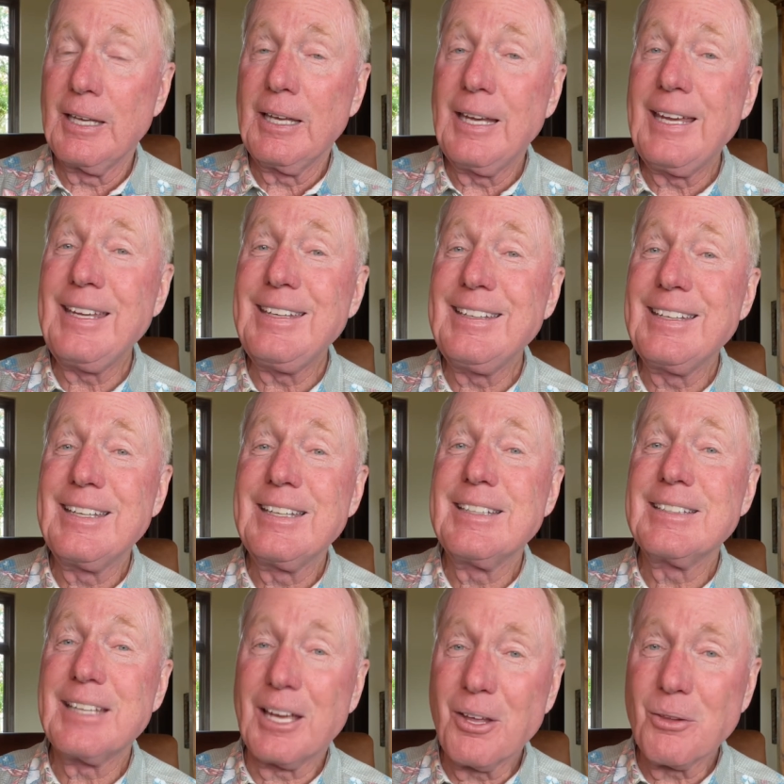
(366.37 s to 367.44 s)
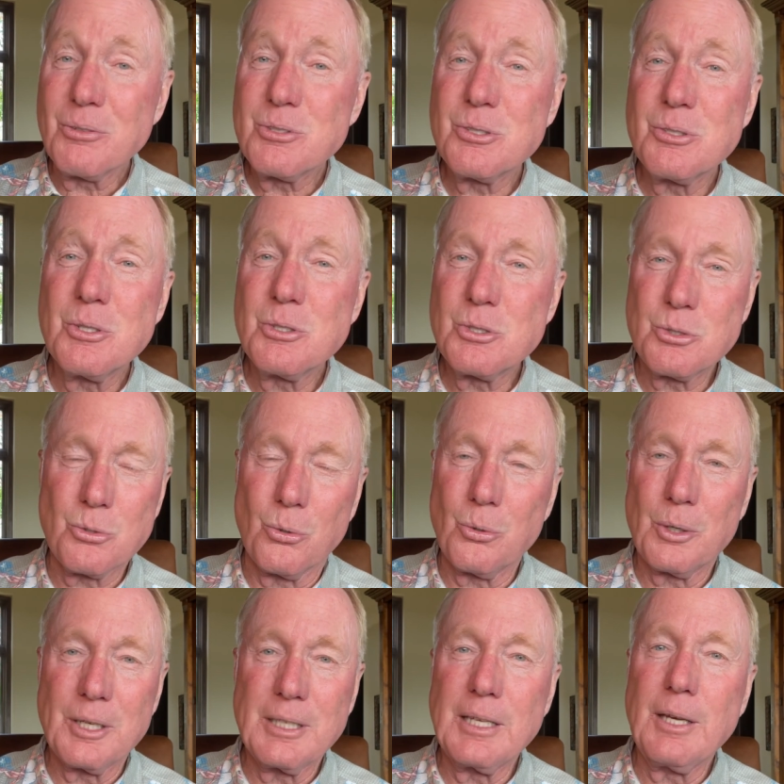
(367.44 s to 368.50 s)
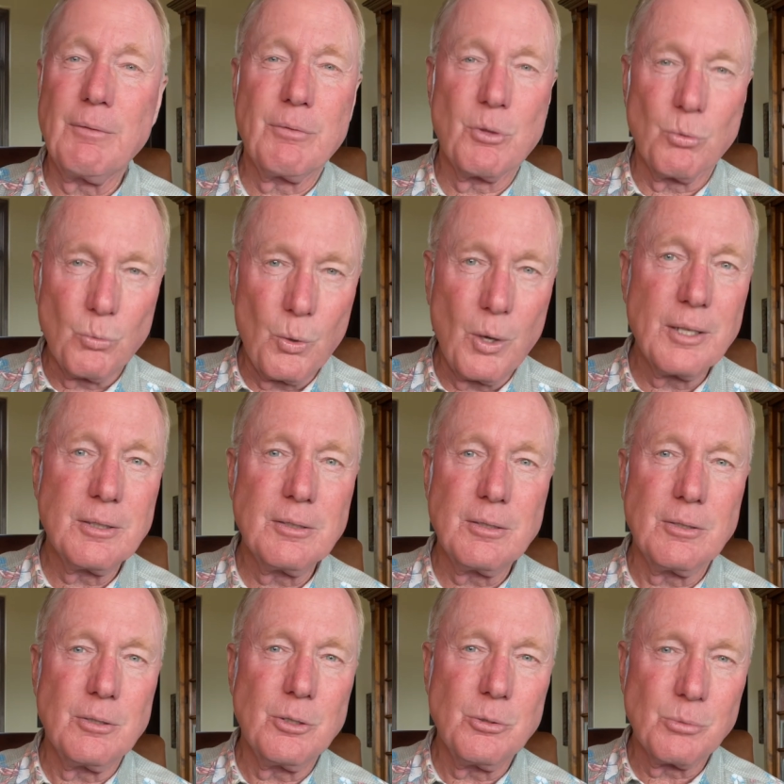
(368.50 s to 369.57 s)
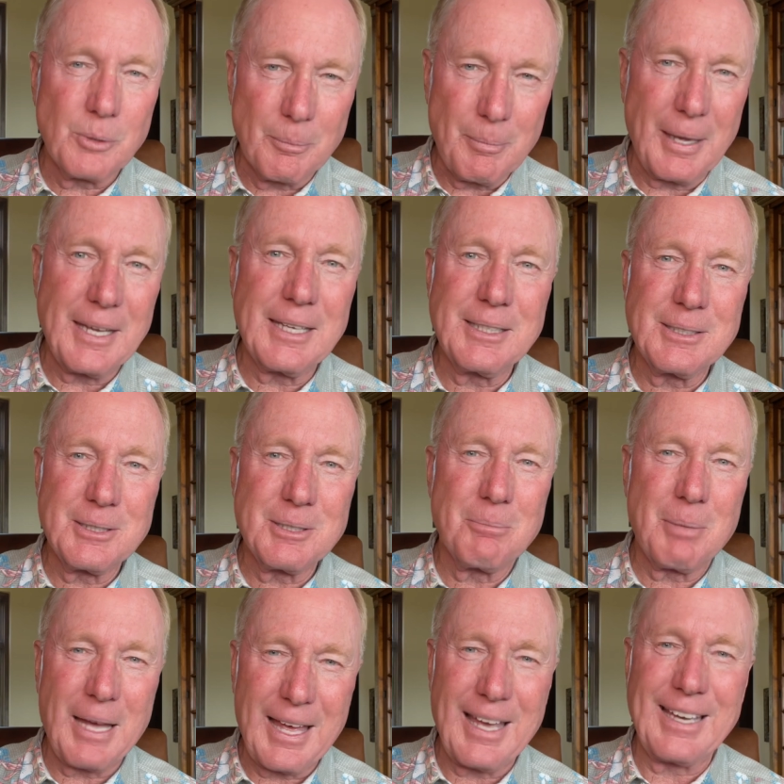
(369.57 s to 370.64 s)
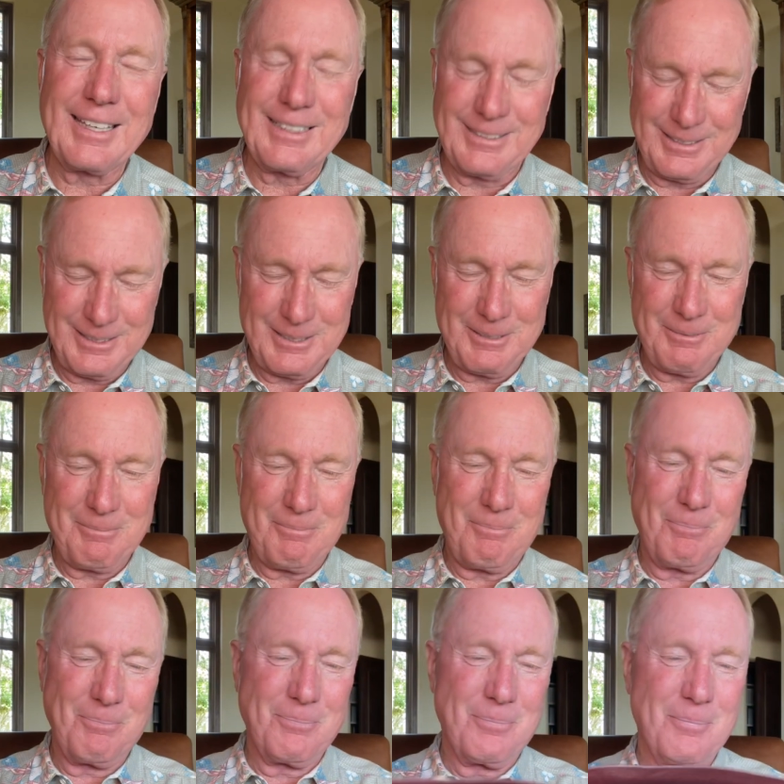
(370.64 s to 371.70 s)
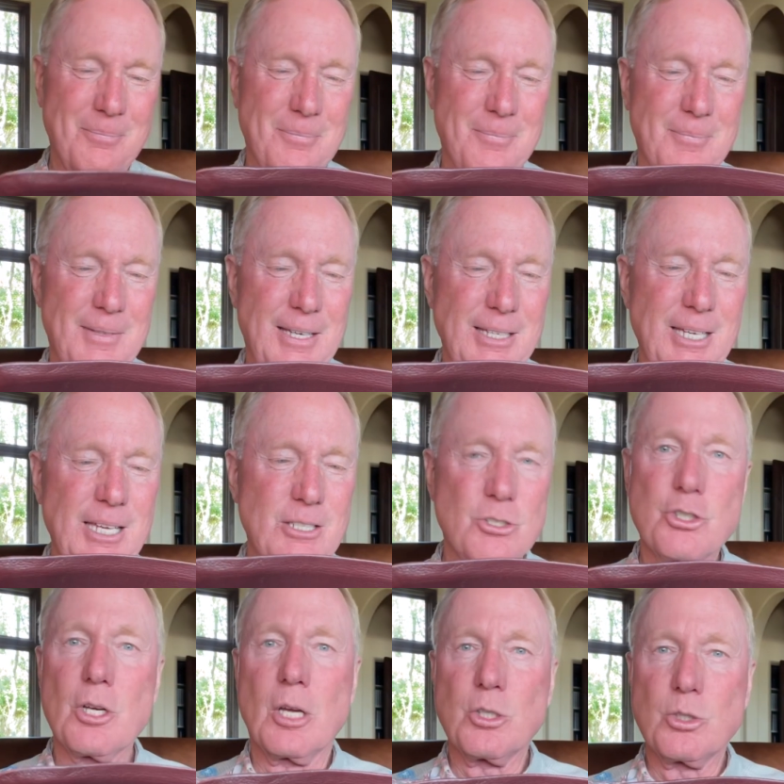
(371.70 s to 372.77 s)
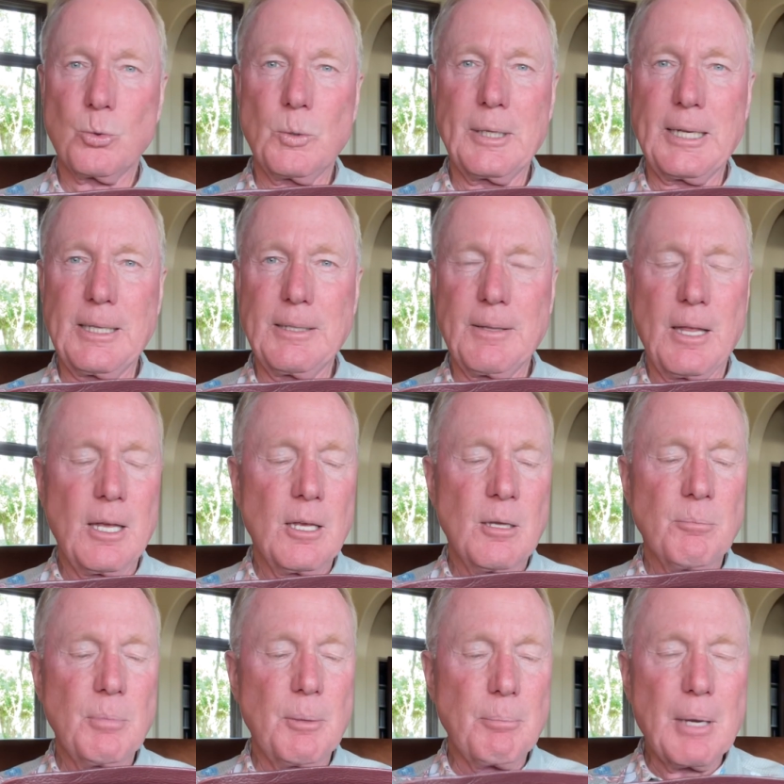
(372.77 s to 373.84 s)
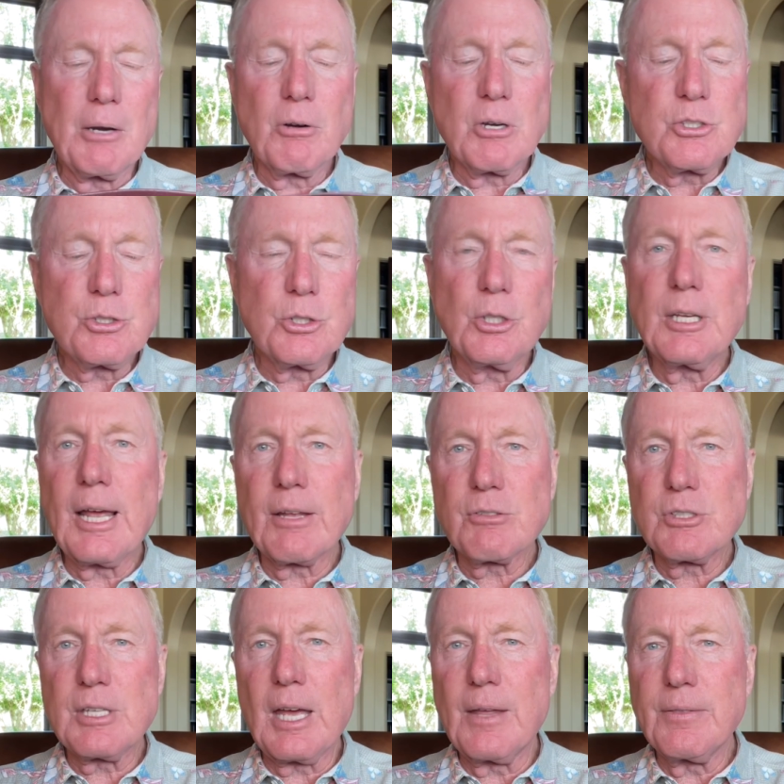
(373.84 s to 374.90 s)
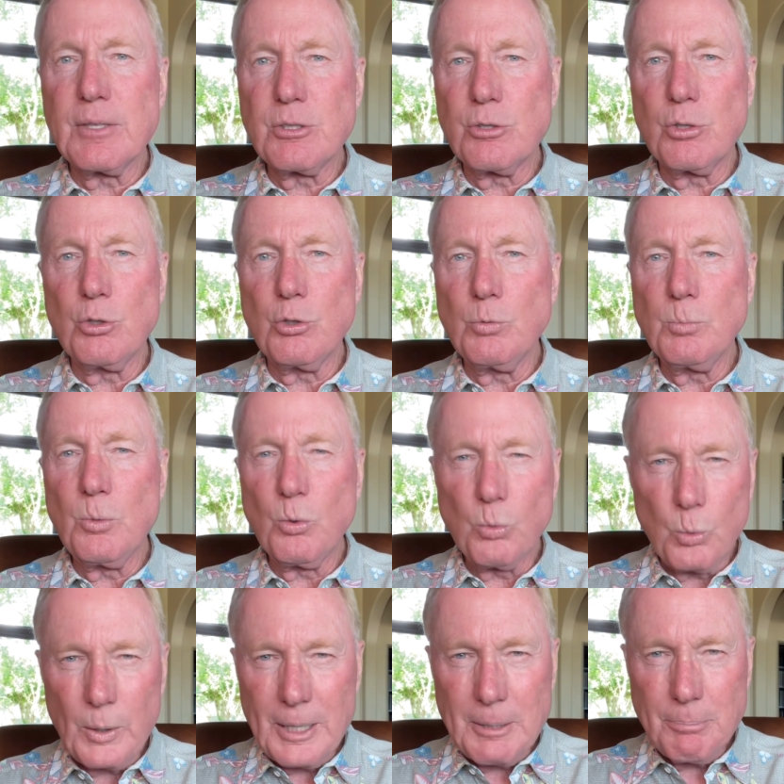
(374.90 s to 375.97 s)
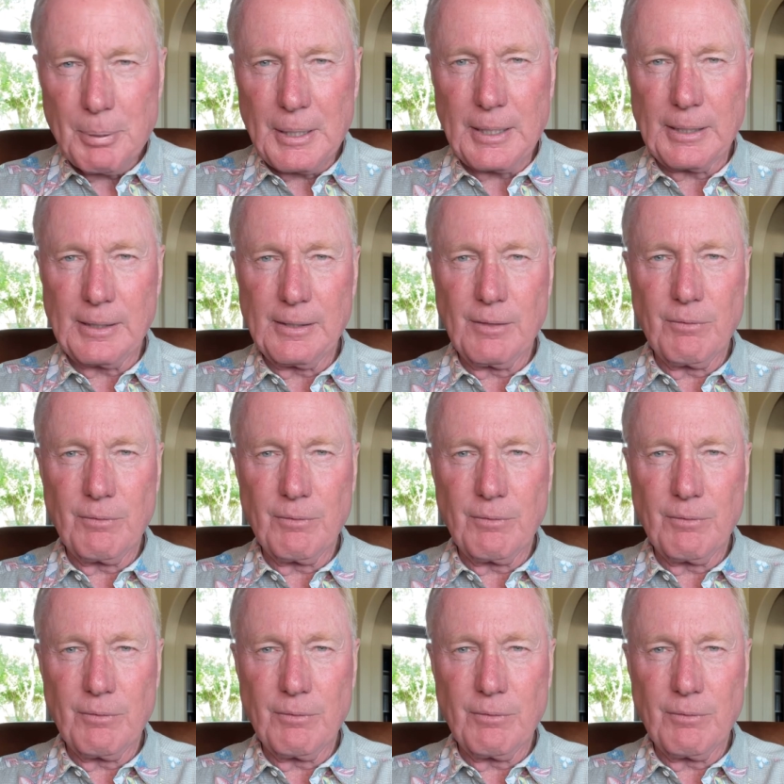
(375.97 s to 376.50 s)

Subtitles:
He tells the story of the one who remained behind. Again, John 20. But Mary stood outside the tomb weeping.